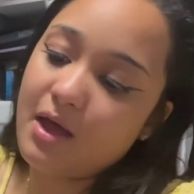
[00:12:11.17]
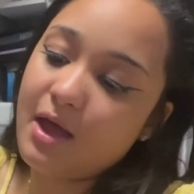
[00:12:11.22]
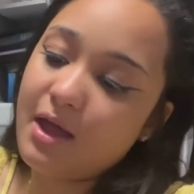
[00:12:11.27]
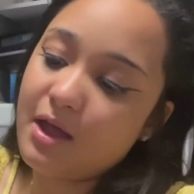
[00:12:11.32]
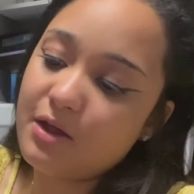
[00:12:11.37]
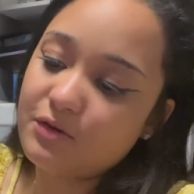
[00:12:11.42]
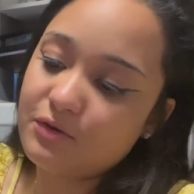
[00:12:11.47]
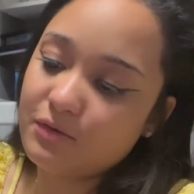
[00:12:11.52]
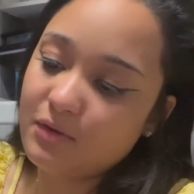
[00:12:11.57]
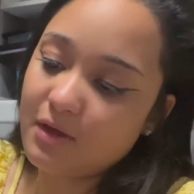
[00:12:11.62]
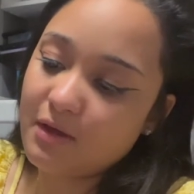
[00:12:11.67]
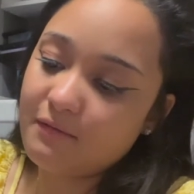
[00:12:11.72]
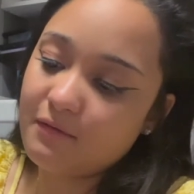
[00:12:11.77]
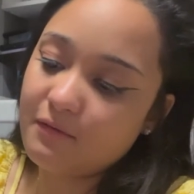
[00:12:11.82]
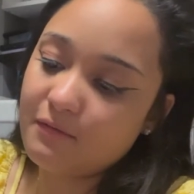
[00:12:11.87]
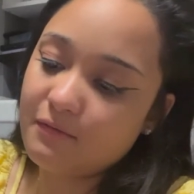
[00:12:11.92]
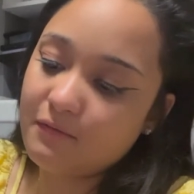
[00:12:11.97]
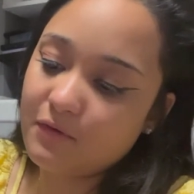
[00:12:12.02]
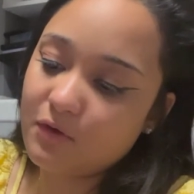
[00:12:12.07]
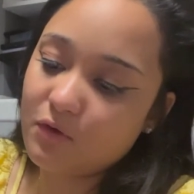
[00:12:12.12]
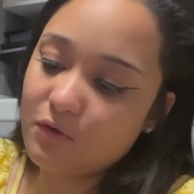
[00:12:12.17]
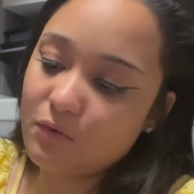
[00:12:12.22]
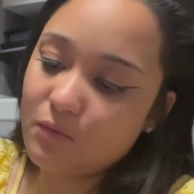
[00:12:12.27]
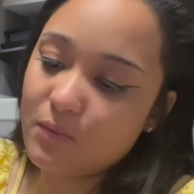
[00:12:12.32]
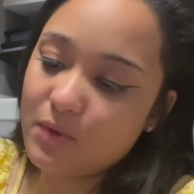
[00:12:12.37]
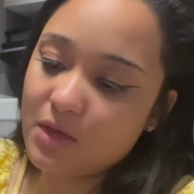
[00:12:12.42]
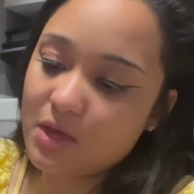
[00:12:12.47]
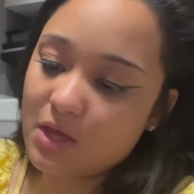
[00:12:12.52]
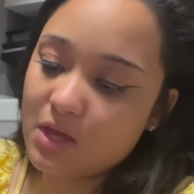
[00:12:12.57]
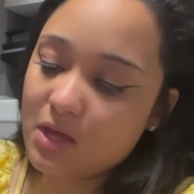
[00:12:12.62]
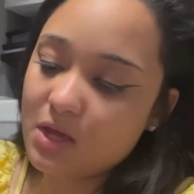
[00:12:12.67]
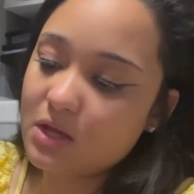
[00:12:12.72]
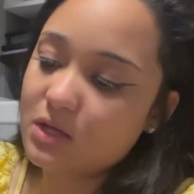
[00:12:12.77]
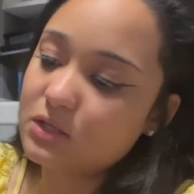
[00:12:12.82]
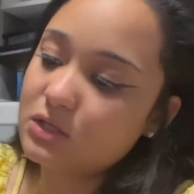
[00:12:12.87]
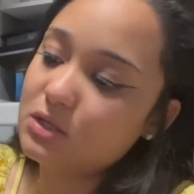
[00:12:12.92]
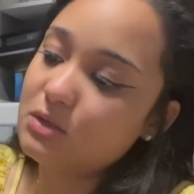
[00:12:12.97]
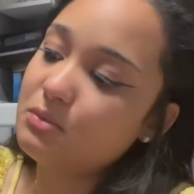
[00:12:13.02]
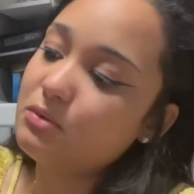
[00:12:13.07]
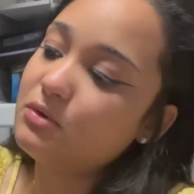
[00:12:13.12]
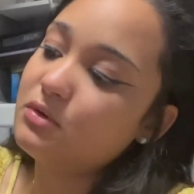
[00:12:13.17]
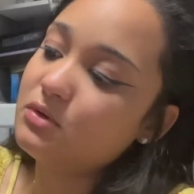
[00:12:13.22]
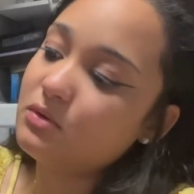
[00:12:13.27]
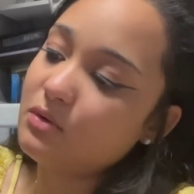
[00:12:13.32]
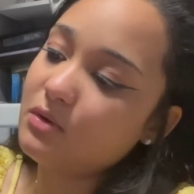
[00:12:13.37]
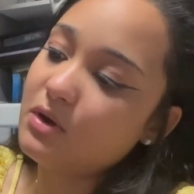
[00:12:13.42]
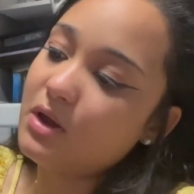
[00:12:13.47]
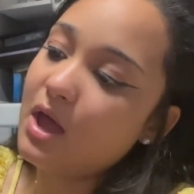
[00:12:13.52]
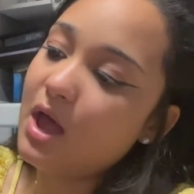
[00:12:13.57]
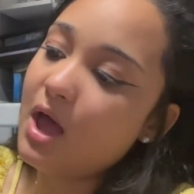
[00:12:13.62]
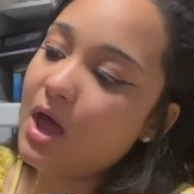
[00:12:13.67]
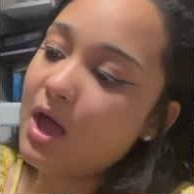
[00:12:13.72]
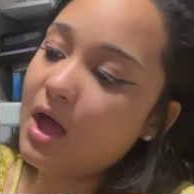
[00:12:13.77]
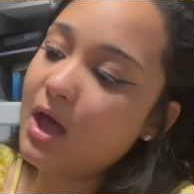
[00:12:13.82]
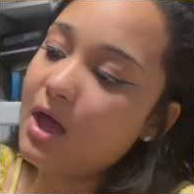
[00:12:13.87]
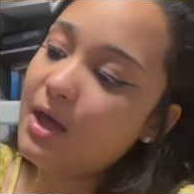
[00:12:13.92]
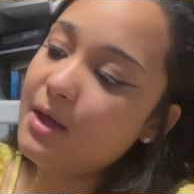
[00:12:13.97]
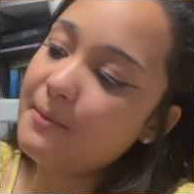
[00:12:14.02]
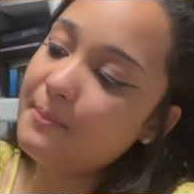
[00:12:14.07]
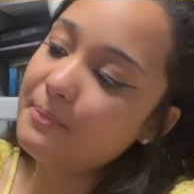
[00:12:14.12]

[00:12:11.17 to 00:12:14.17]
I do have a few wigs to put on her